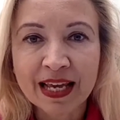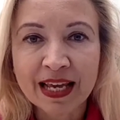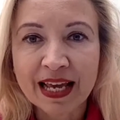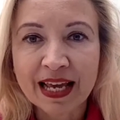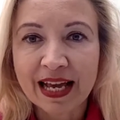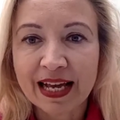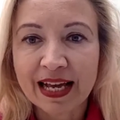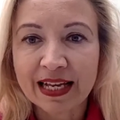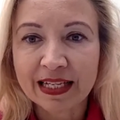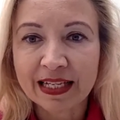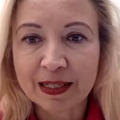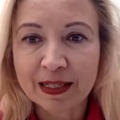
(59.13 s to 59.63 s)

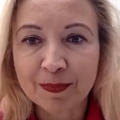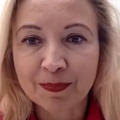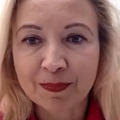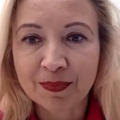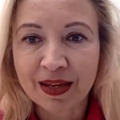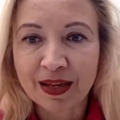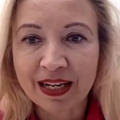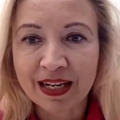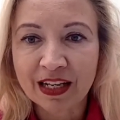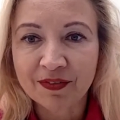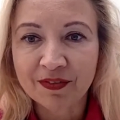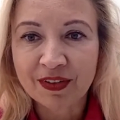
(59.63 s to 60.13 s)
And
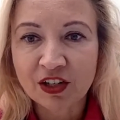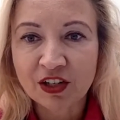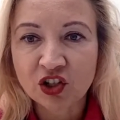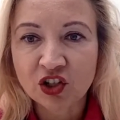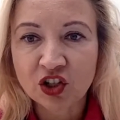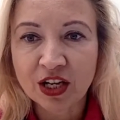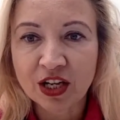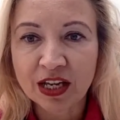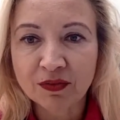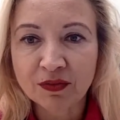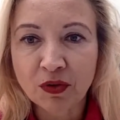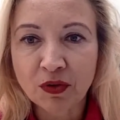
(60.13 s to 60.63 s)
I will
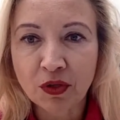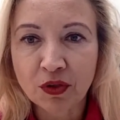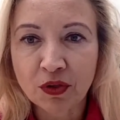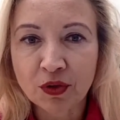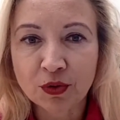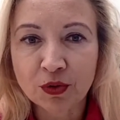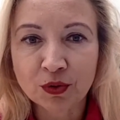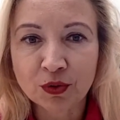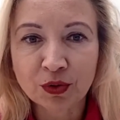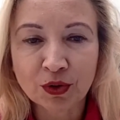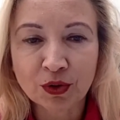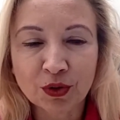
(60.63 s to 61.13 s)
share with
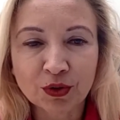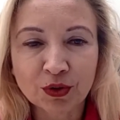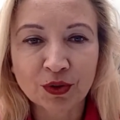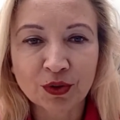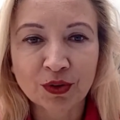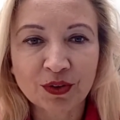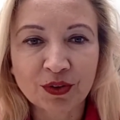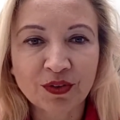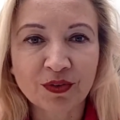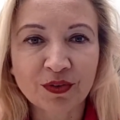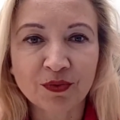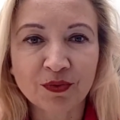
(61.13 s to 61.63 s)

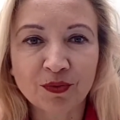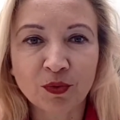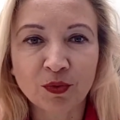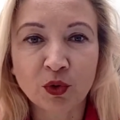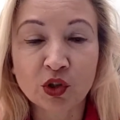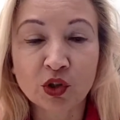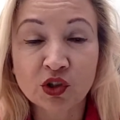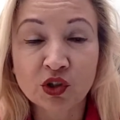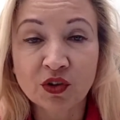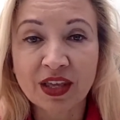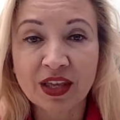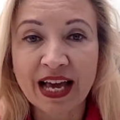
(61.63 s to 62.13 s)
you,
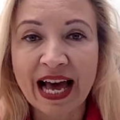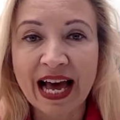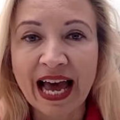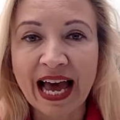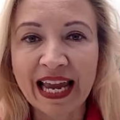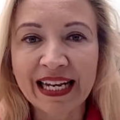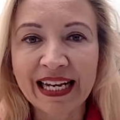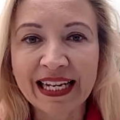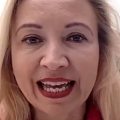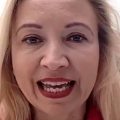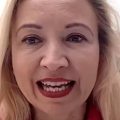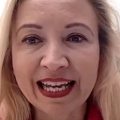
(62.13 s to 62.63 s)
also the
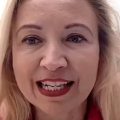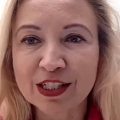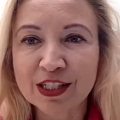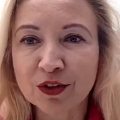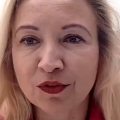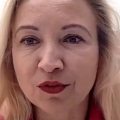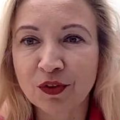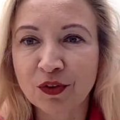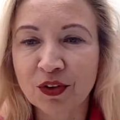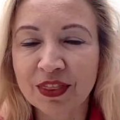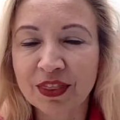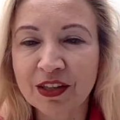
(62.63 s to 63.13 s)
highlights
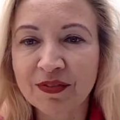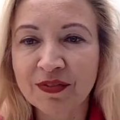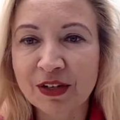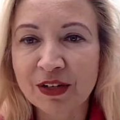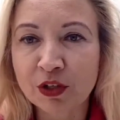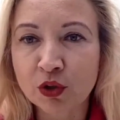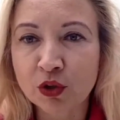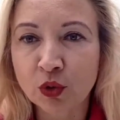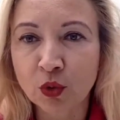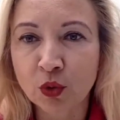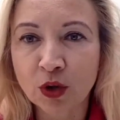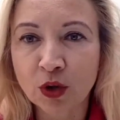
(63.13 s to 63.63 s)
of what they will talk